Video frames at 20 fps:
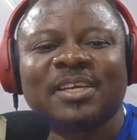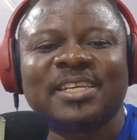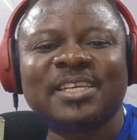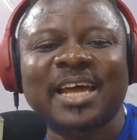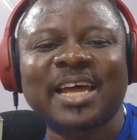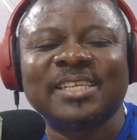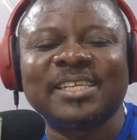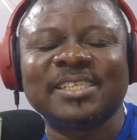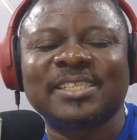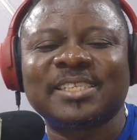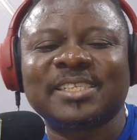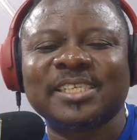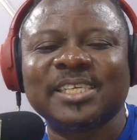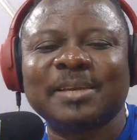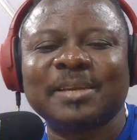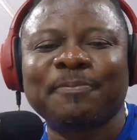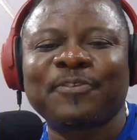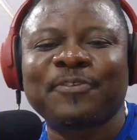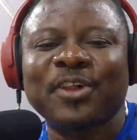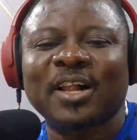That the
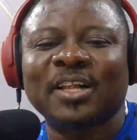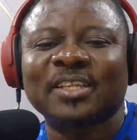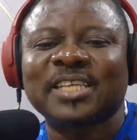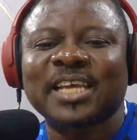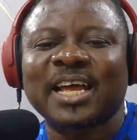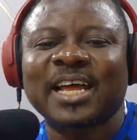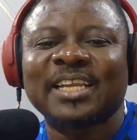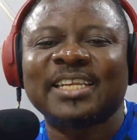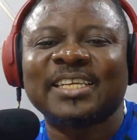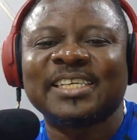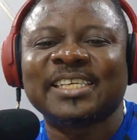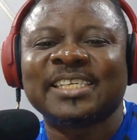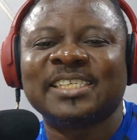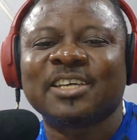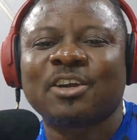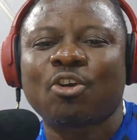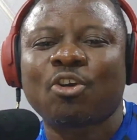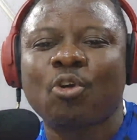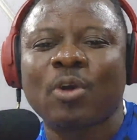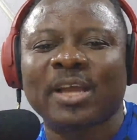team faltered in
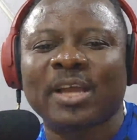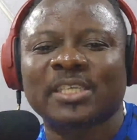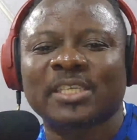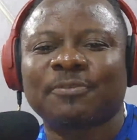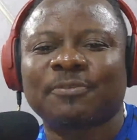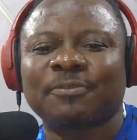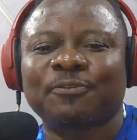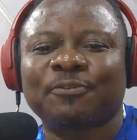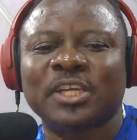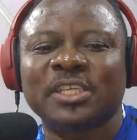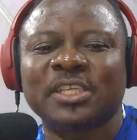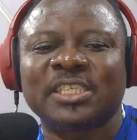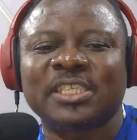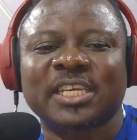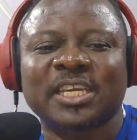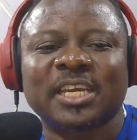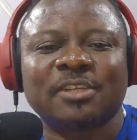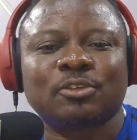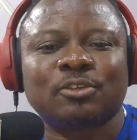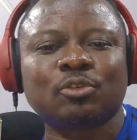the quest for a
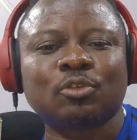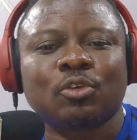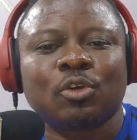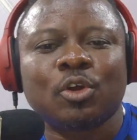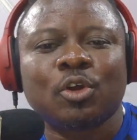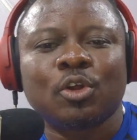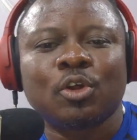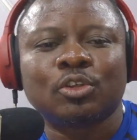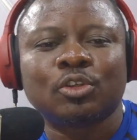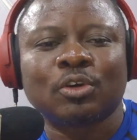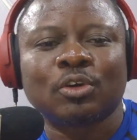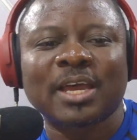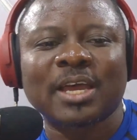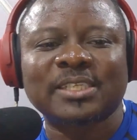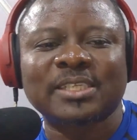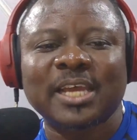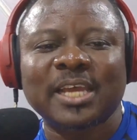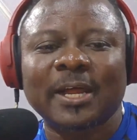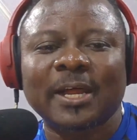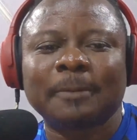ticket to
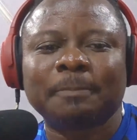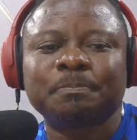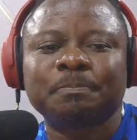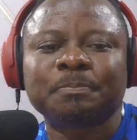Qatar.